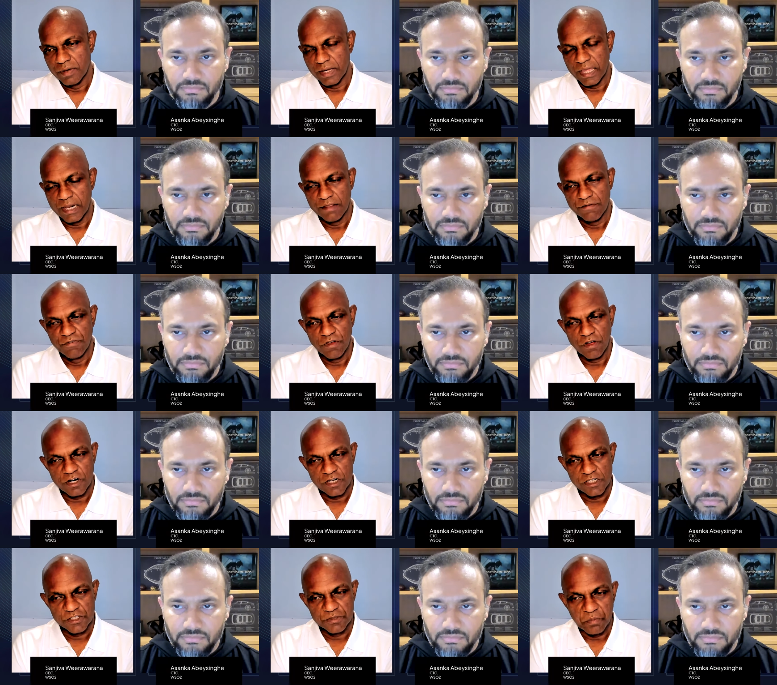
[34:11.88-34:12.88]
Speaker 1: again if you're
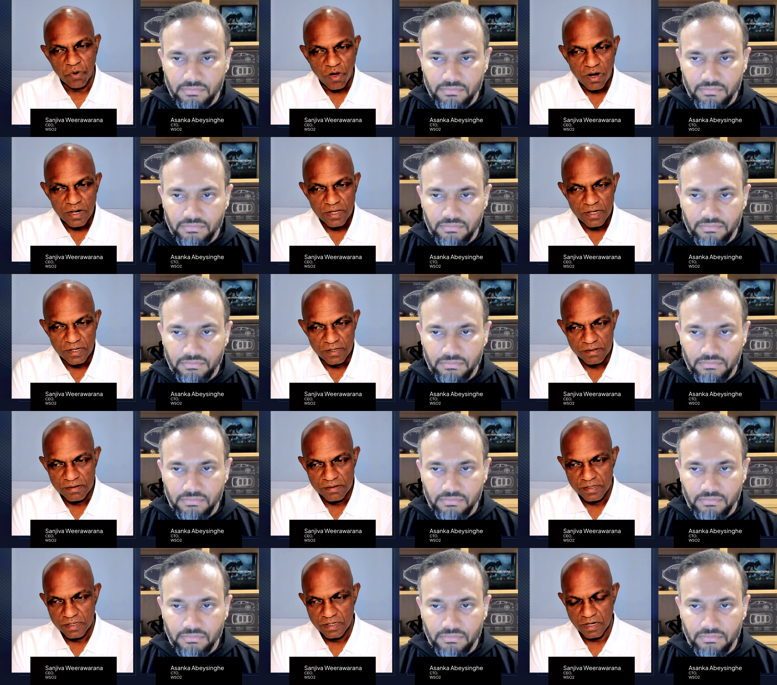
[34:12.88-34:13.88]
a smaller
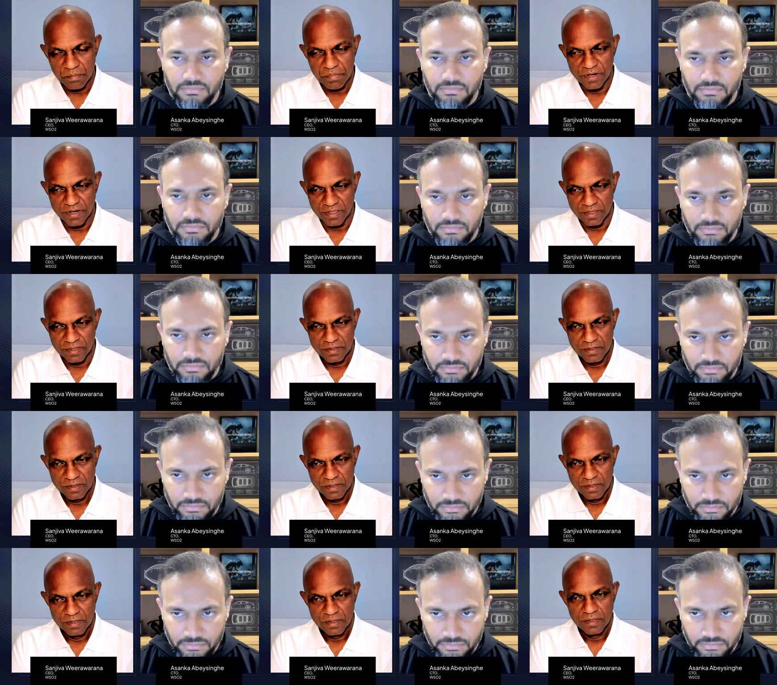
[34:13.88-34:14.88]
company
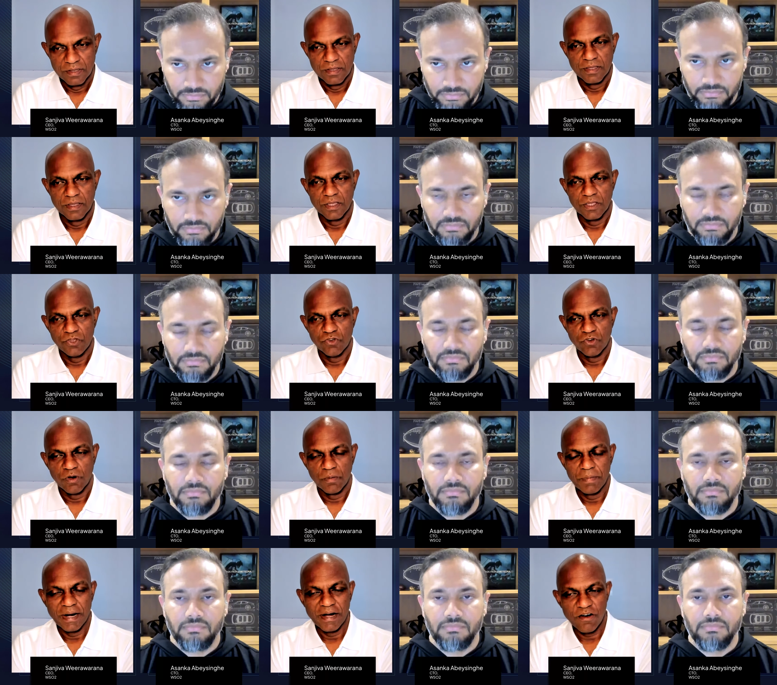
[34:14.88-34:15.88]

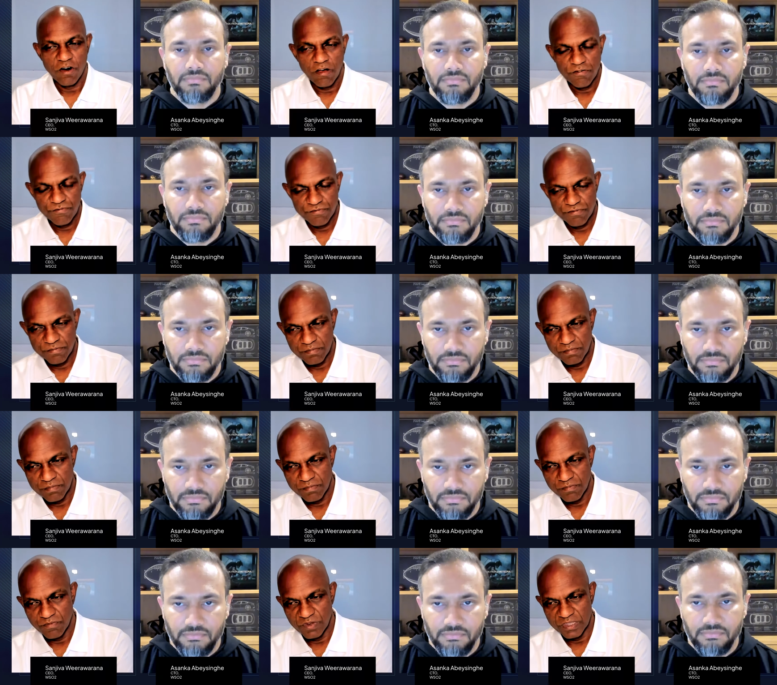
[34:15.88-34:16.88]
you're better off
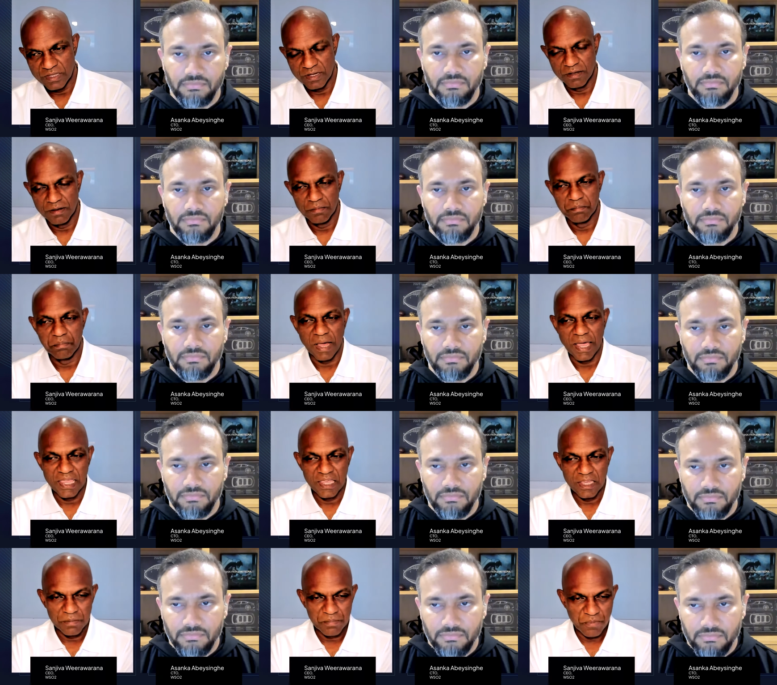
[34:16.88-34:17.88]
with a
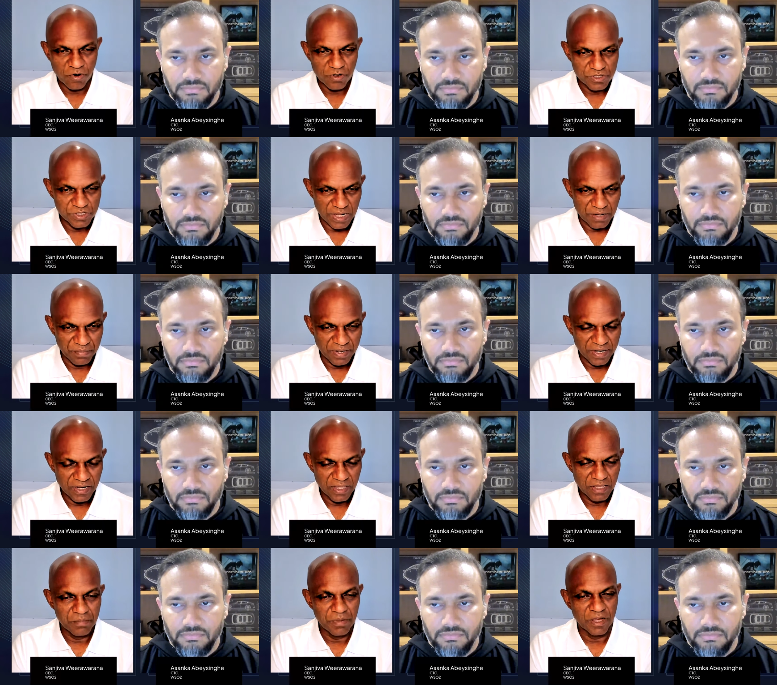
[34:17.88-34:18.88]
buying approach than
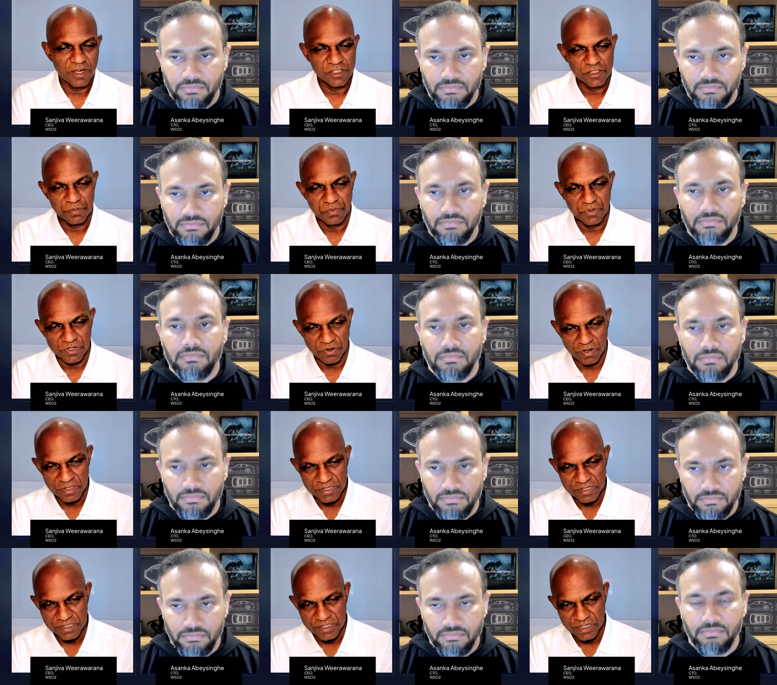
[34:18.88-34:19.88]
building because put all
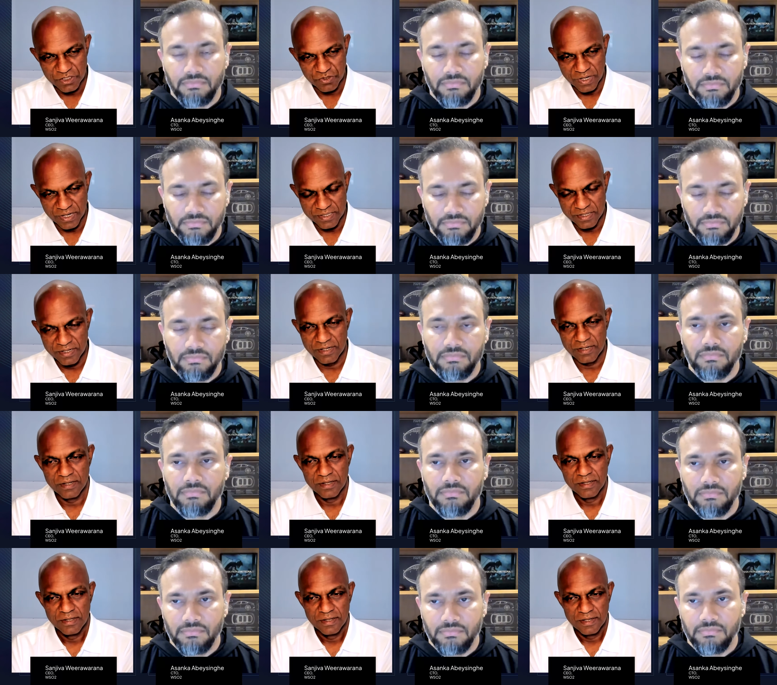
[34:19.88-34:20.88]
these things together
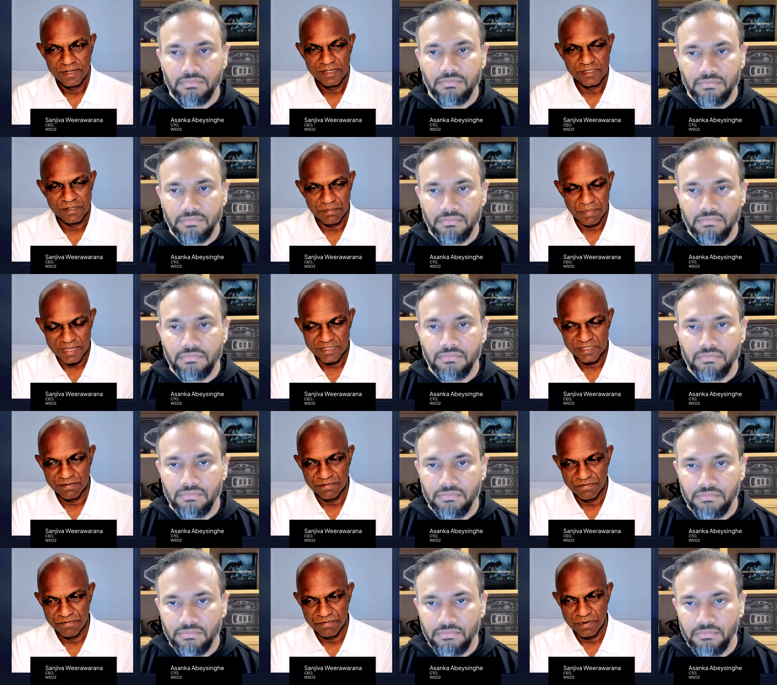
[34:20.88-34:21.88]
is a
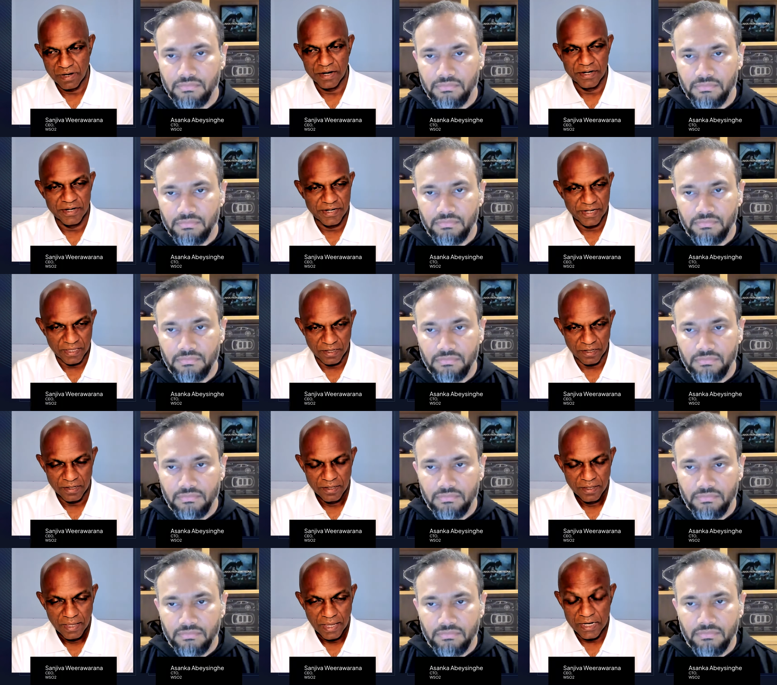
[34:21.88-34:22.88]
massive undertaking
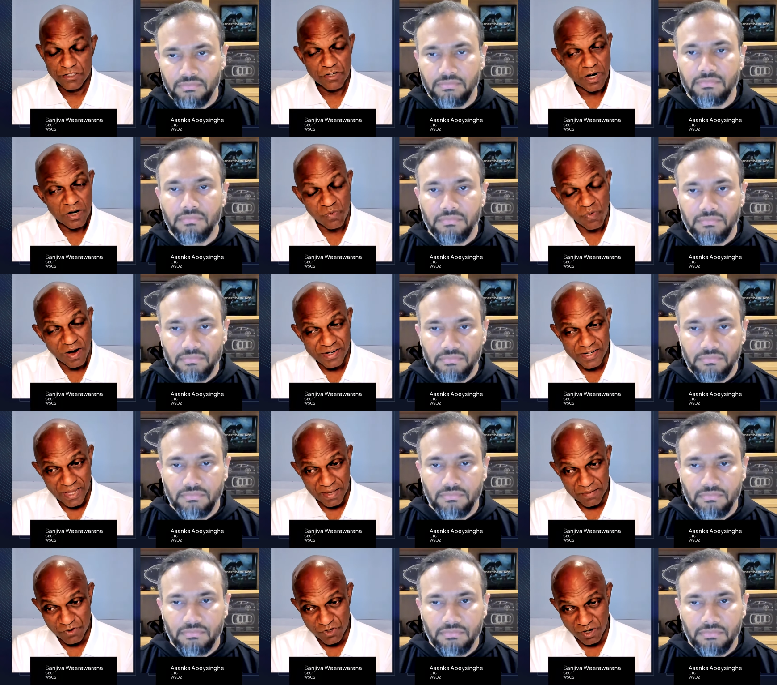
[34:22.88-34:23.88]
and it's not a one
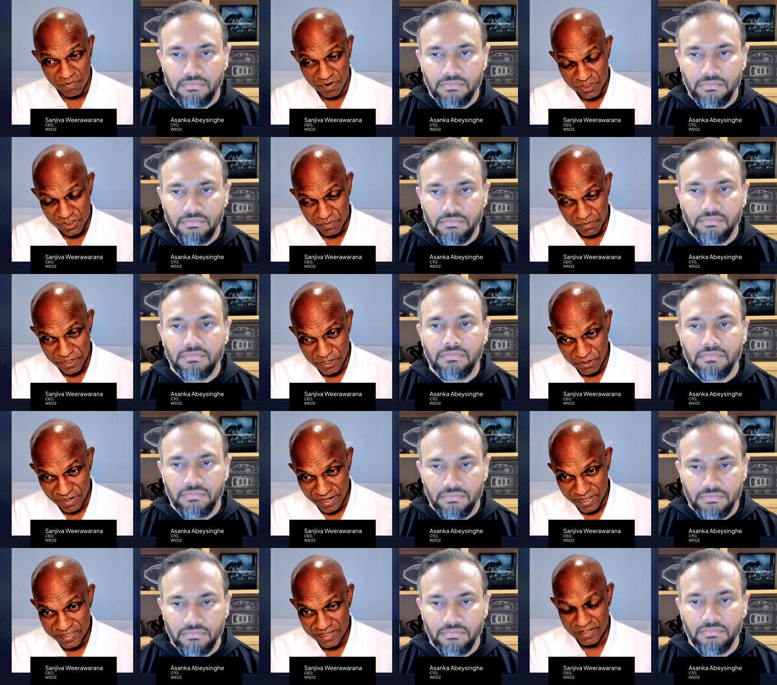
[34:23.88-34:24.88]
time job once you put it
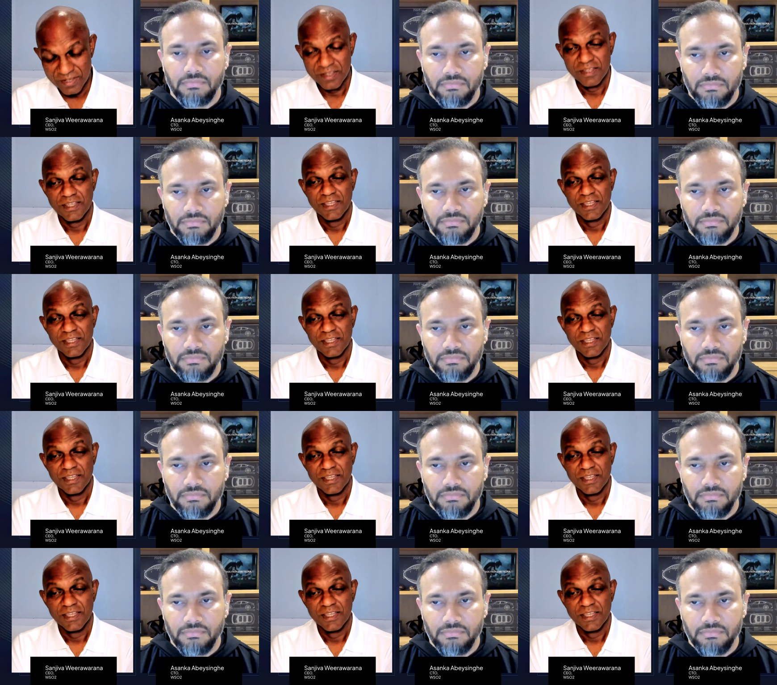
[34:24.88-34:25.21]
together